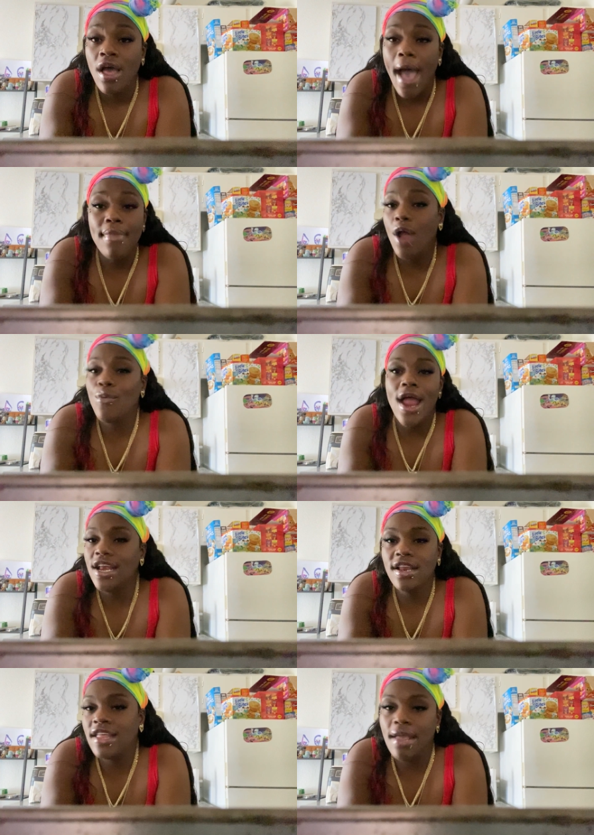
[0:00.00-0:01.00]
I'm not ready
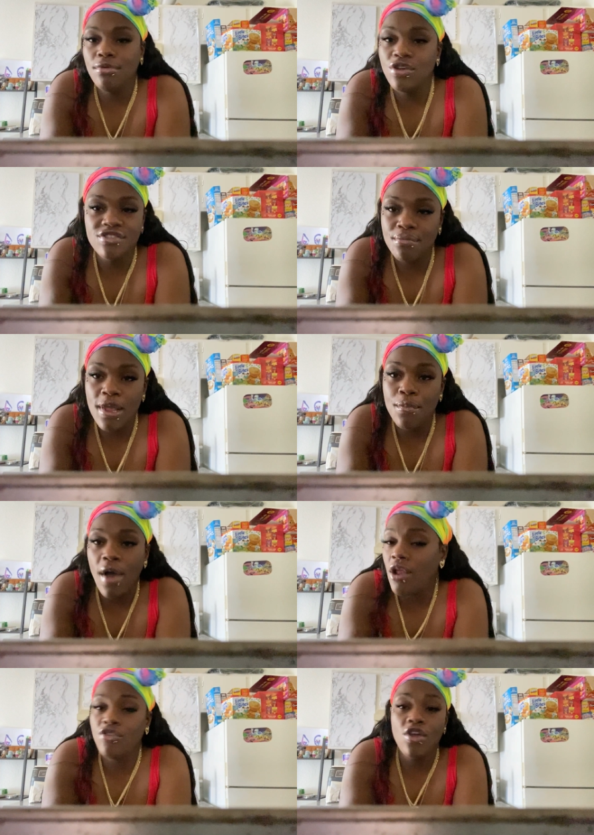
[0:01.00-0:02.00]
to keep losing people.
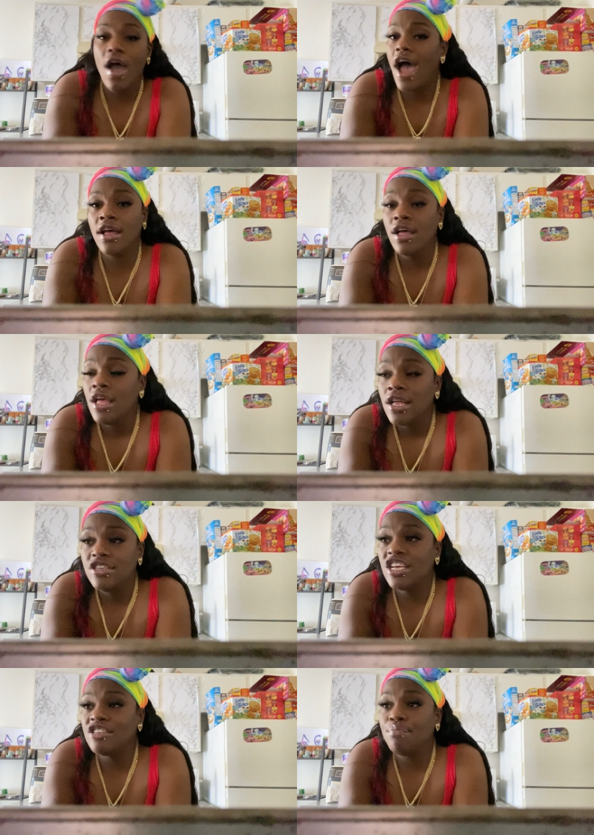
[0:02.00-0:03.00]
I don't know how to
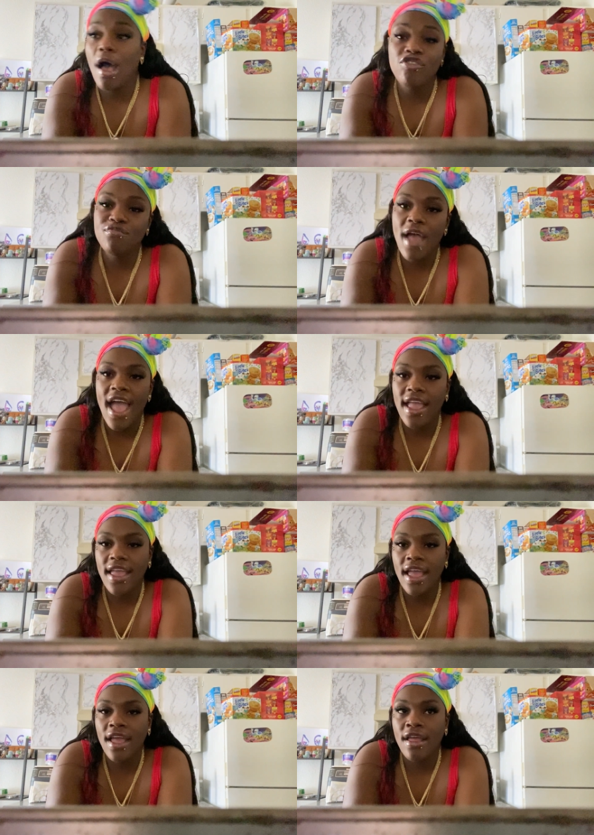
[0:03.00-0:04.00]
just bounce back
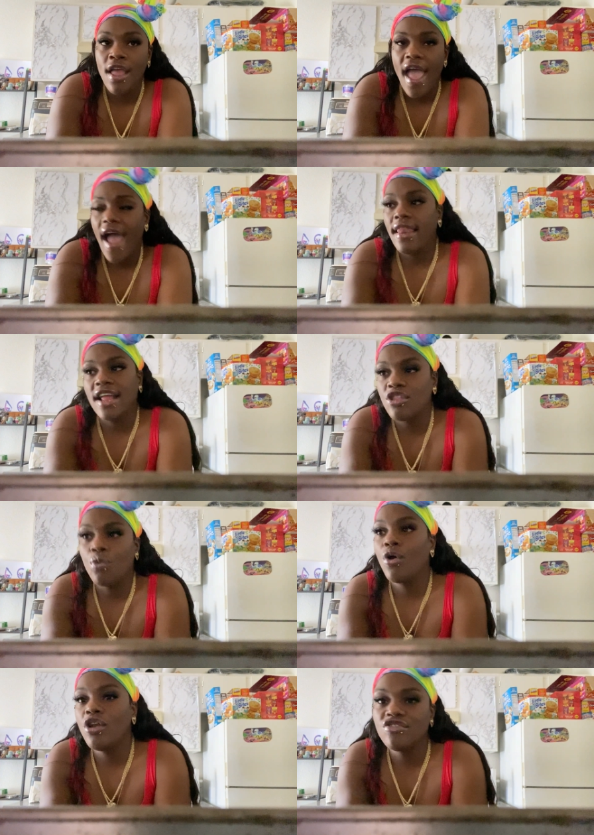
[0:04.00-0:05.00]
and act like the
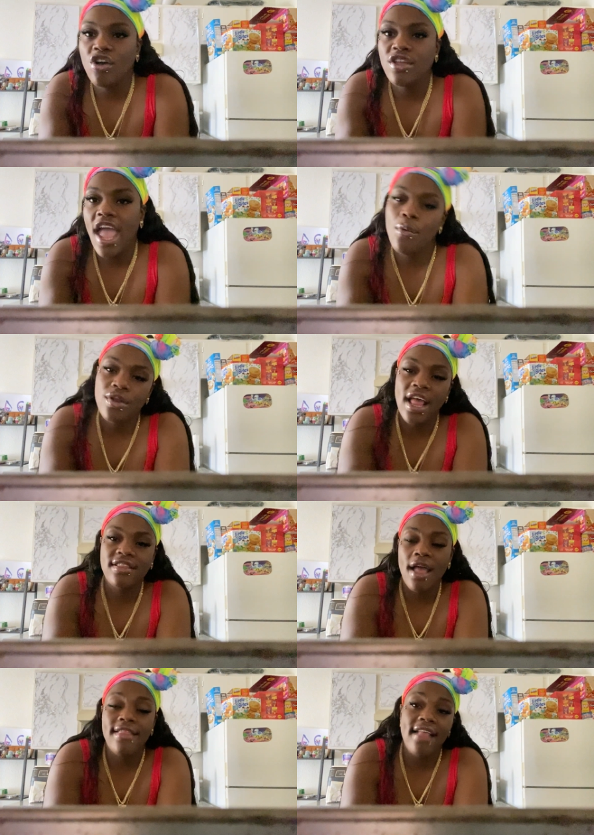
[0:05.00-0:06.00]
world is okay when
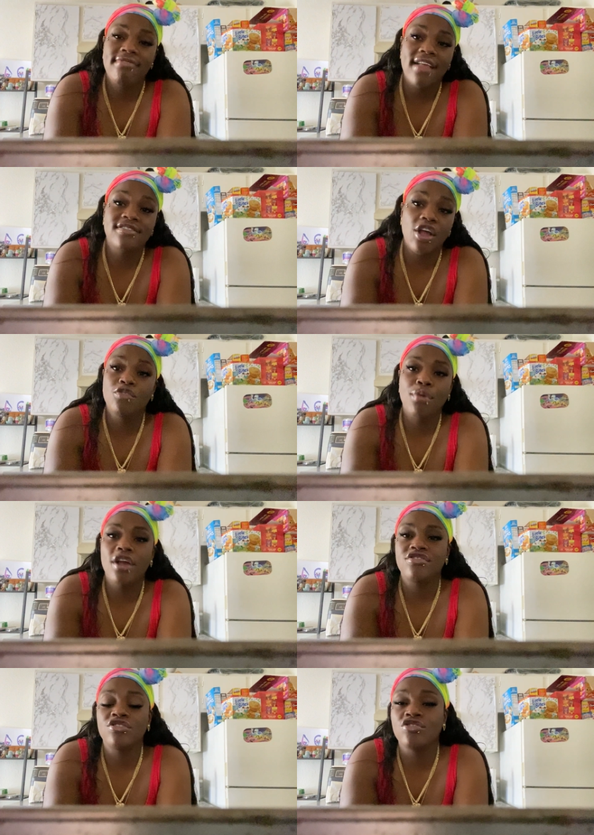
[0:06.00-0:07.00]
that that that, that certain
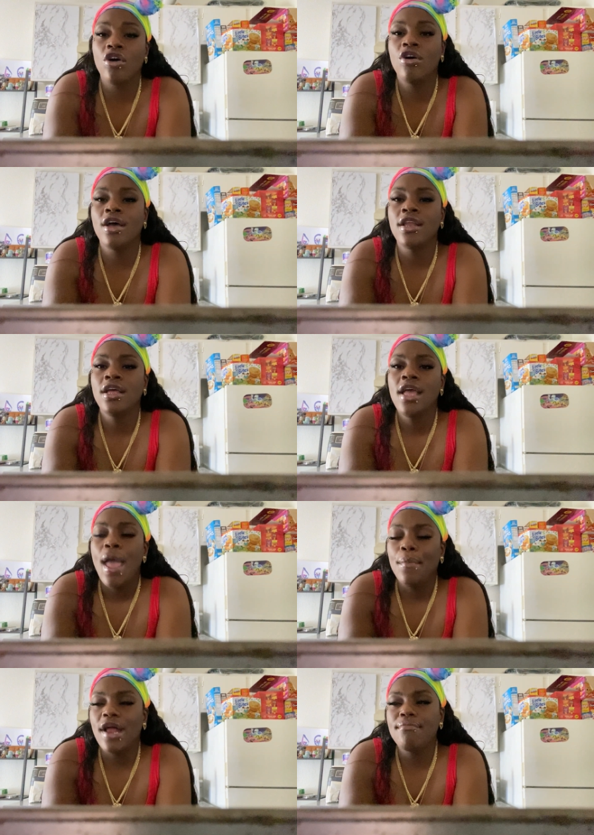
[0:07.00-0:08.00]
person is gone.
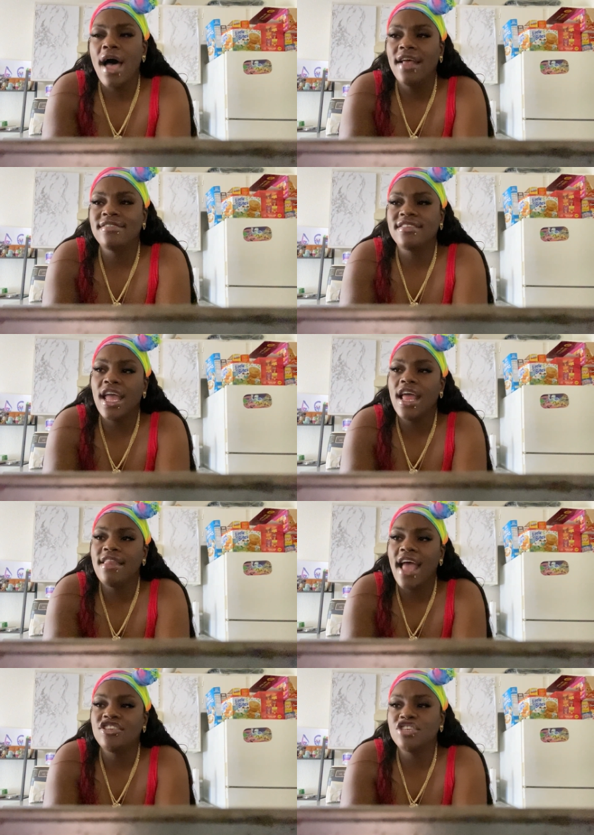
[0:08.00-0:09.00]
But I'm not saying
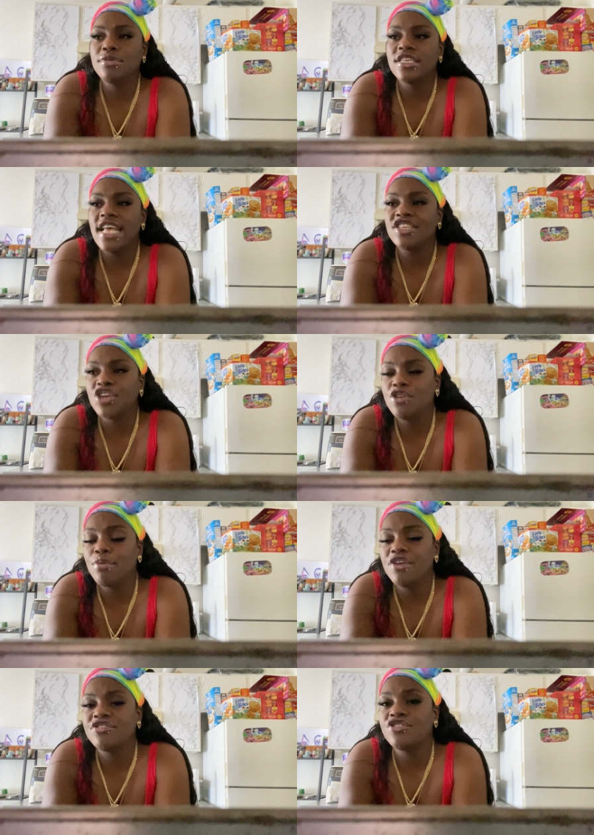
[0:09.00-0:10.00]
that just because that certain
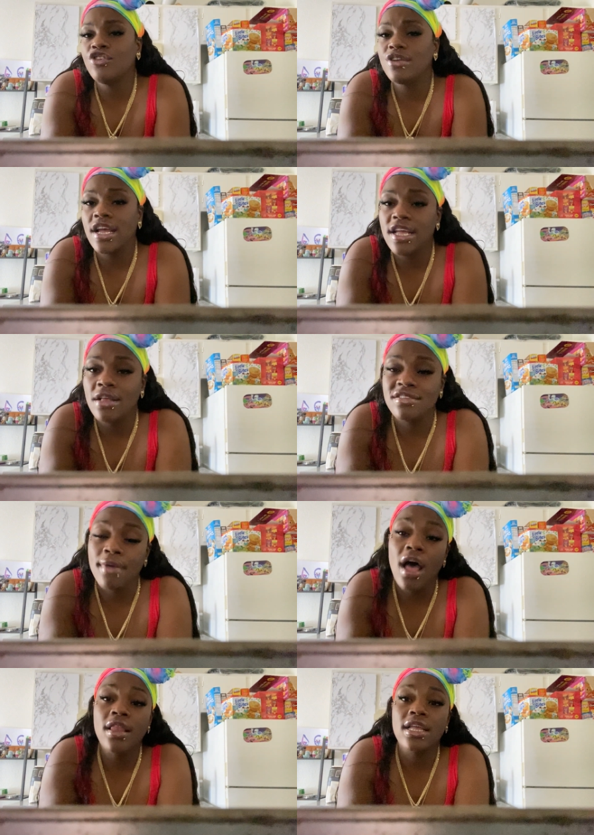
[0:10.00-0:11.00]
person is gone, I can't
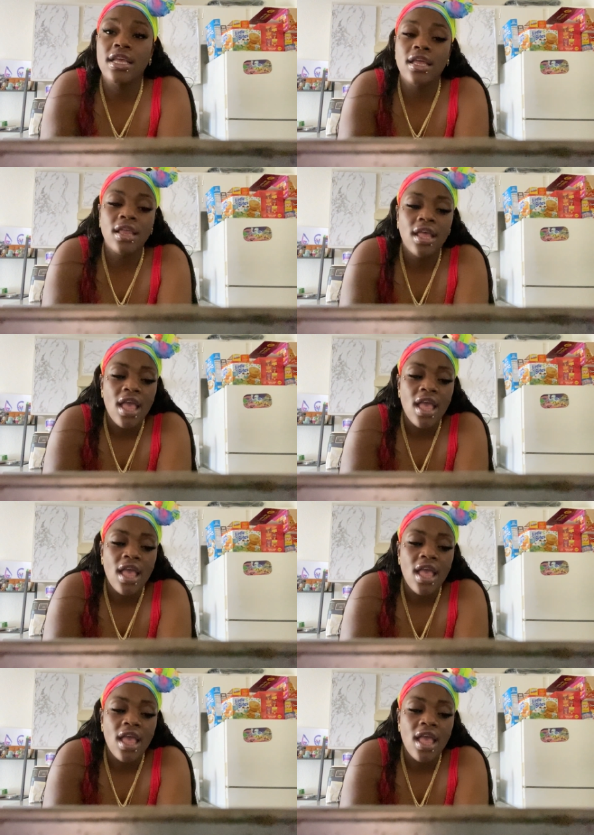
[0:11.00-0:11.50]
smile again.